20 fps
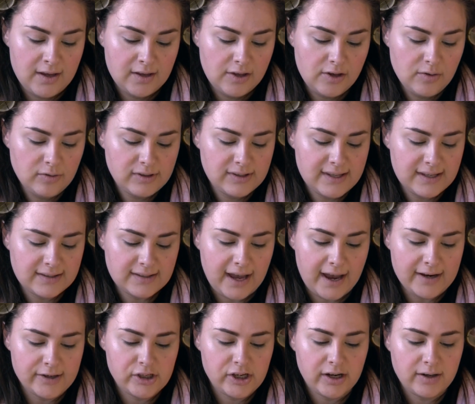use this
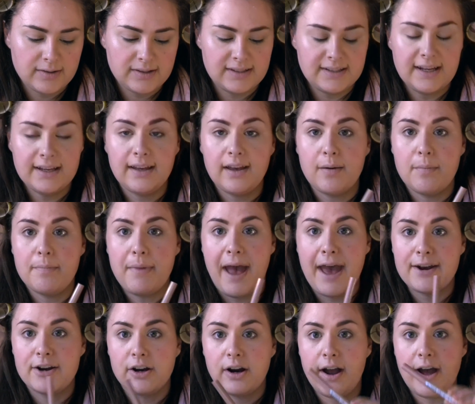eyeshadow stick
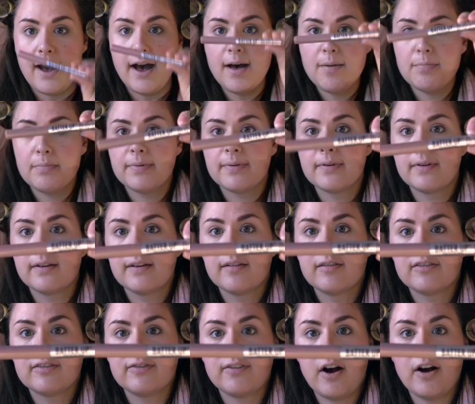Batter Up,
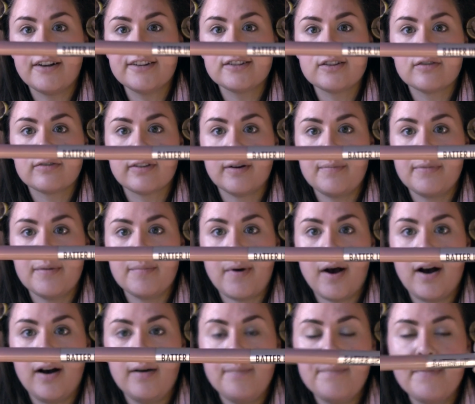also from the
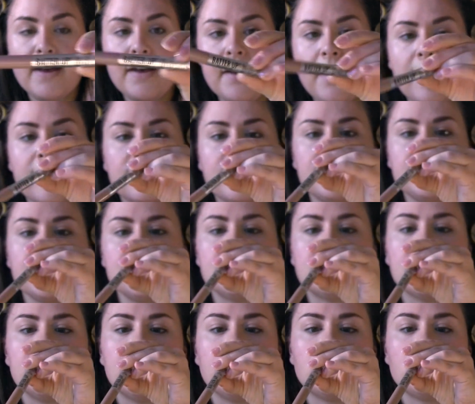Balm. This
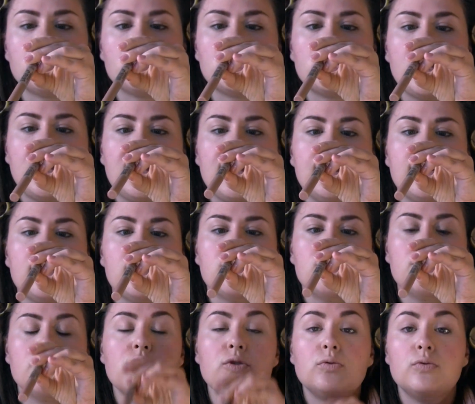is in shade
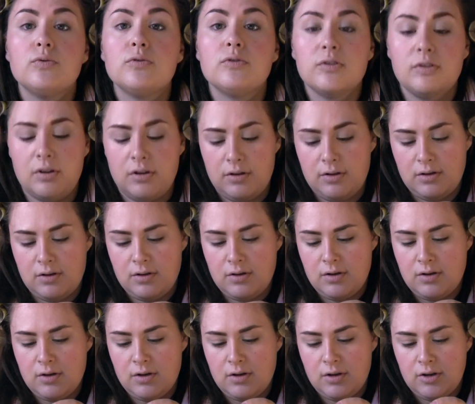Moonshot.
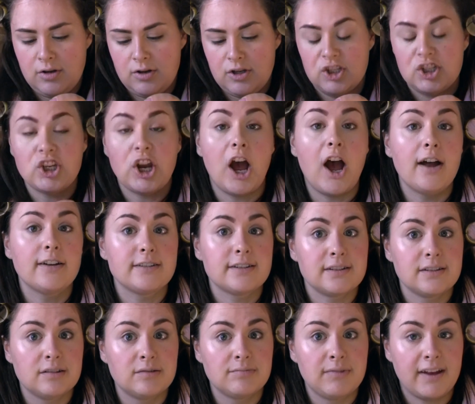
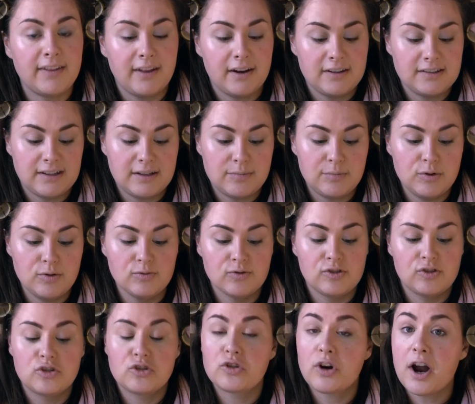I thought it said
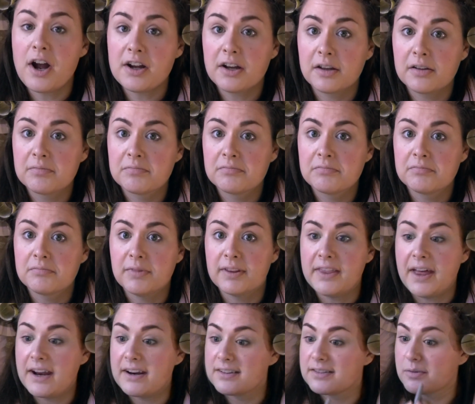Moonstruck, but
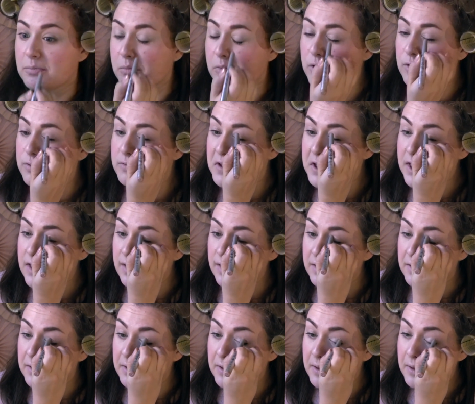that is a movie.
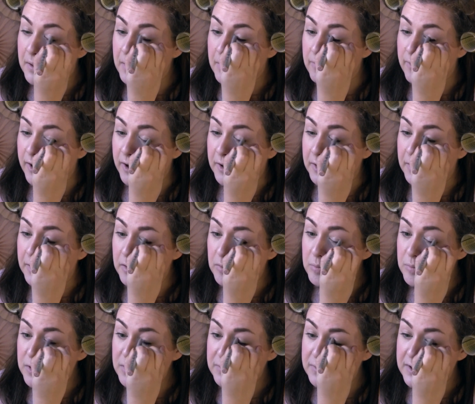Very good
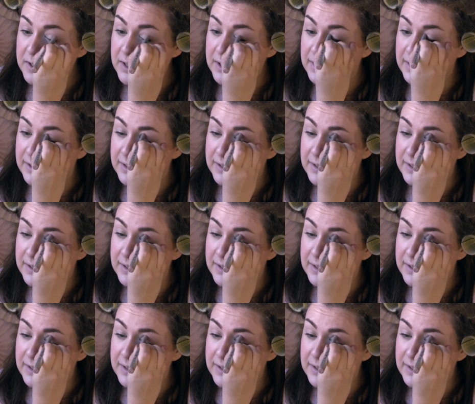movie.